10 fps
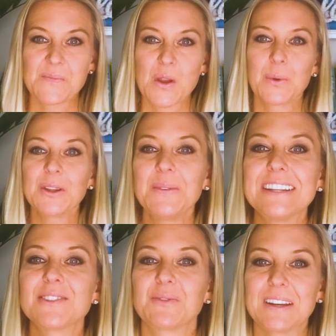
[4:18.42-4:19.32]
What you need
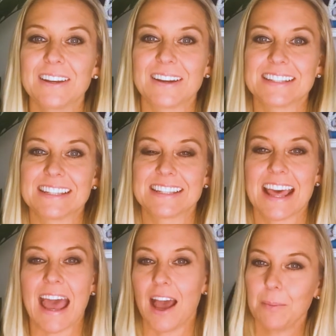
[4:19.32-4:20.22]
to realize is
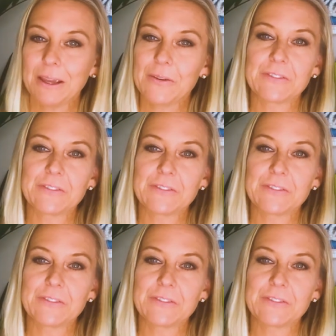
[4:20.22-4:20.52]
that Abby and